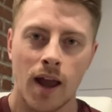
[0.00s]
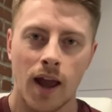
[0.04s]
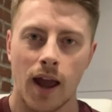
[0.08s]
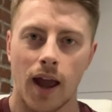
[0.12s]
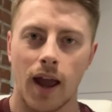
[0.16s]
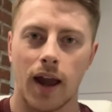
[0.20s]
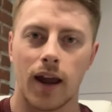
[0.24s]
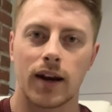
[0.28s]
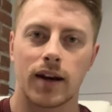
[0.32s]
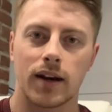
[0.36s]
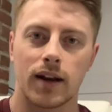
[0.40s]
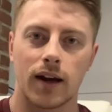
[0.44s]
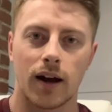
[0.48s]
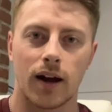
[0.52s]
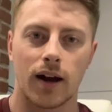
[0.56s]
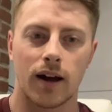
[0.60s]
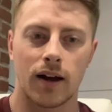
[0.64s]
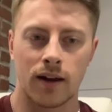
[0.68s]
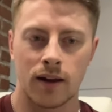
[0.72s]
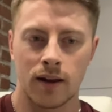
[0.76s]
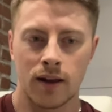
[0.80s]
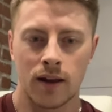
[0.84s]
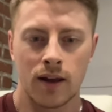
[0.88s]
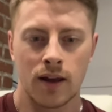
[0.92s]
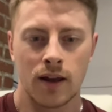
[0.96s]
And
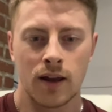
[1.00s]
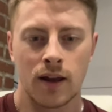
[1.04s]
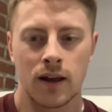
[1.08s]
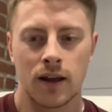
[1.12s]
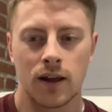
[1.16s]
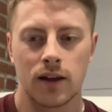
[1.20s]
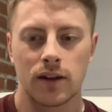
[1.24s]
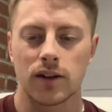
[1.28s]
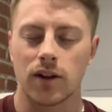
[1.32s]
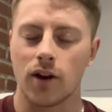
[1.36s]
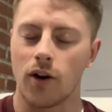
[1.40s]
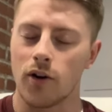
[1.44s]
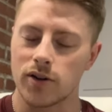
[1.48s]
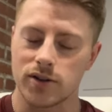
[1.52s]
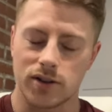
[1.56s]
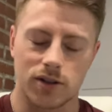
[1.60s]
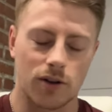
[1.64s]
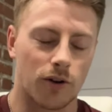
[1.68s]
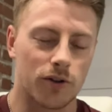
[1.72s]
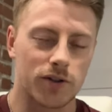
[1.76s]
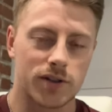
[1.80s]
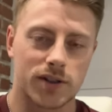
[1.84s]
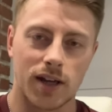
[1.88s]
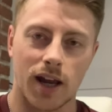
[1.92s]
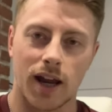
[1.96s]
uh, you know, as the
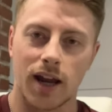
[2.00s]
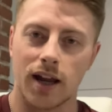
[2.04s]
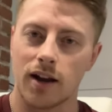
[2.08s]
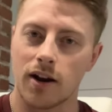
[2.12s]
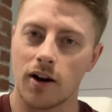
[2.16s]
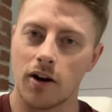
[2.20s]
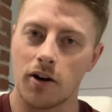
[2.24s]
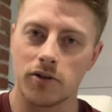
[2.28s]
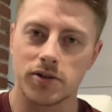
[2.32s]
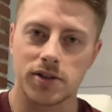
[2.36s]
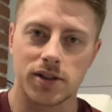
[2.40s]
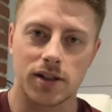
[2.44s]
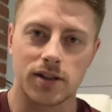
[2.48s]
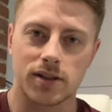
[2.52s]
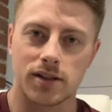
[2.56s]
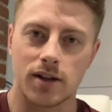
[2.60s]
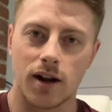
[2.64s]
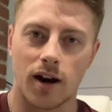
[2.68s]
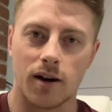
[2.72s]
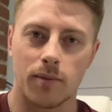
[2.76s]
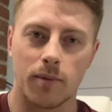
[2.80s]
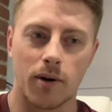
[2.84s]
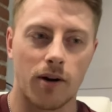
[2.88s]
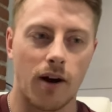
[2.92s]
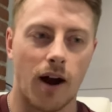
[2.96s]
old saying goes, it's
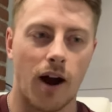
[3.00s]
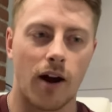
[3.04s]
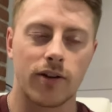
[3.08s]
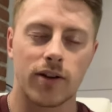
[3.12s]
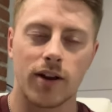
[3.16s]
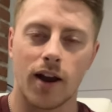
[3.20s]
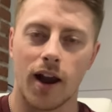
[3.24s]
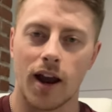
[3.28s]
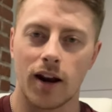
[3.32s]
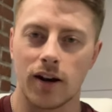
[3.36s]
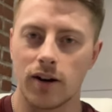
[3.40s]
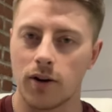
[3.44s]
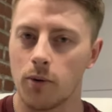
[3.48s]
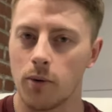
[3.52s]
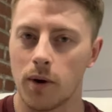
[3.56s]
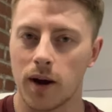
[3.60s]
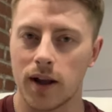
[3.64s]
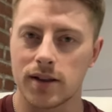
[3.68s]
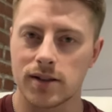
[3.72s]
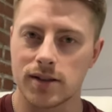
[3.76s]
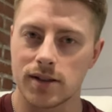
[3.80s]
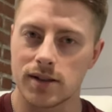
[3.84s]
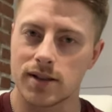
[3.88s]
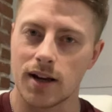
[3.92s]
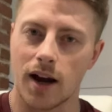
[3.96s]
not about how you handle
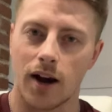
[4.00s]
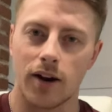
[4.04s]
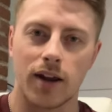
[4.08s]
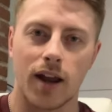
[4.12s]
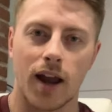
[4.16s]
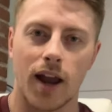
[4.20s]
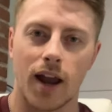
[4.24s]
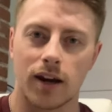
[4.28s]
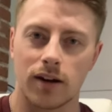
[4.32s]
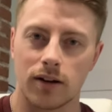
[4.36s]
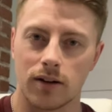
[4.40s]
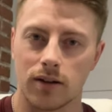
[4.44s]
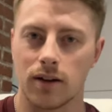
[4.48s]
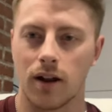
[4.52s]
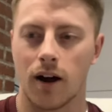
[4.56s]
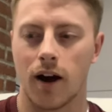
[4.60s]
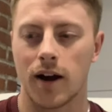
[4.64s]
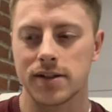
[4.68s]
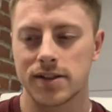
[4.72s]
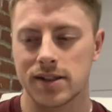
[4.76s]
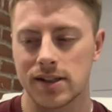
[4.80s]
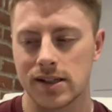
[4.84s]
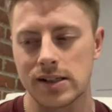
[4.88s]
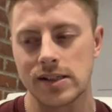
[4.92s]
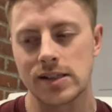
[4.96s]
wins; it's how you handle
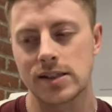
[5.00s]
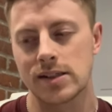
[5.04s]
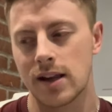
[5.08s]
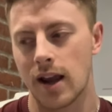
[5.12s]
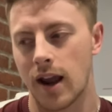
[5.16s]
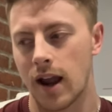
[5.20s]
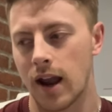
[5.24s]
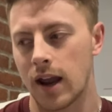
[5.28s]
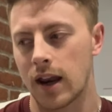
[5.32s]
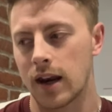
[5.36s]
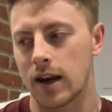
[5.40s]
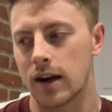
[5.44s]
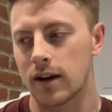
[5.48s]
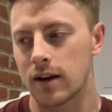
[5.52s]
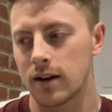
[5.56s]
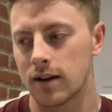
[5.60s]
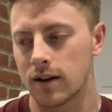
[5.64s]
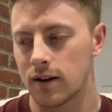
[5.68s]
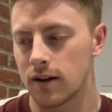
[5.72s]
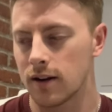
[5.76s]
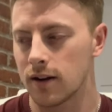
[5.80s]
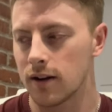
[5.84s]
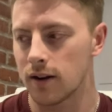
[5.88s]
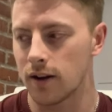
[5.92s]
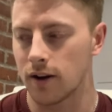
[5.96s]
losses. And
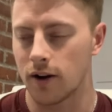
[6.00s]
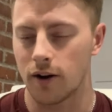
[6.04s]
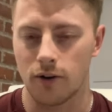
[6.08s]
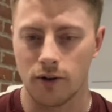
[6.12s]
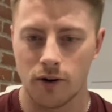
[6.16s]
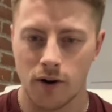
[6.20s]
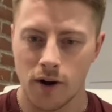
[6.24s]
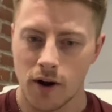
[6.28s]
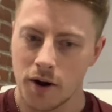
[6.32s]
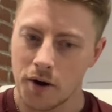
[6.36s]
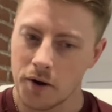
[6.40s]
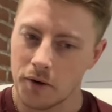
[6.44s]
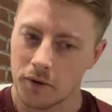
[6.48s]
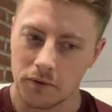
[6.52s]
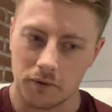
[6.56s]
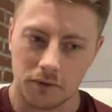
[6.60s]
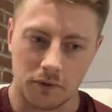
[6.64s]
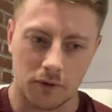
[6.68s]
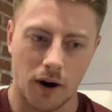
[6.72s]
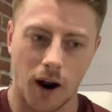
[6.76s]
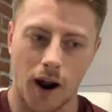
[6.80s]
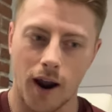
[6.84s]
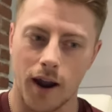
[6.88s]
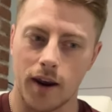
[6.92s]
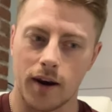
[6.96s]
you know,
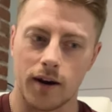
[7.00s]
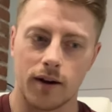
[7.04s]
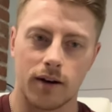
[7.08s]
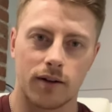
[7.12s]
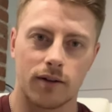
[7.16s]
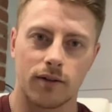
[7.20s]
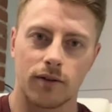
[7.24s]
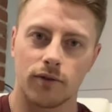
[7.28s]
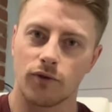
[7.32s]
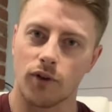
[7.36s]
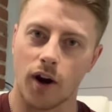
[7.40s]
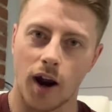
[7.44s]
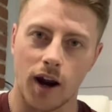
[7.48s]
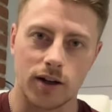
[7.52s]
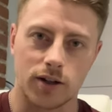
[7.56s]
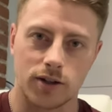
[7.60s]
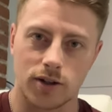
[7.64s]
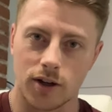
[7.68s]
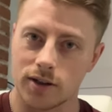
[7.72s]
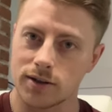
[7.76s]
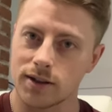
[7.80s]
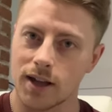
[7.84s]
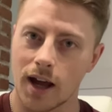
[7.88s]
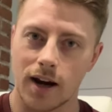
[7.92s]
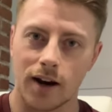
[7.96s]
Ryan Ryan
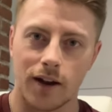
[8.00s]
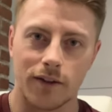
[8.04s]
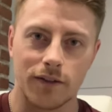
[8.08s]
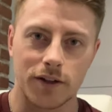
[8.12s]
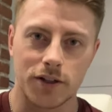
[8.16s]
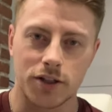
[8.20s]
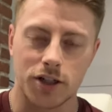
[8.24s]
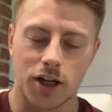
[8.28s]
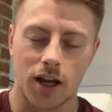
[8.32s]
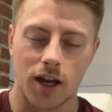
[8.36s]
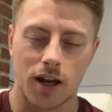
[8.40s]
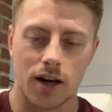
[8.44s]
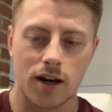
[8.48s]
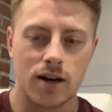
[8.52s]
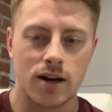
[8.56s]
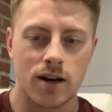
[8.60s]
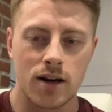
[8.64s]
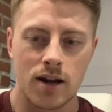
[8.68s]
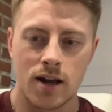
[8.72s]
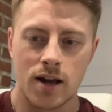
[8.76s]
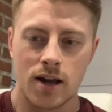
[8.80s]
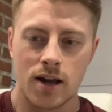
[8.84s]
took that on the chin.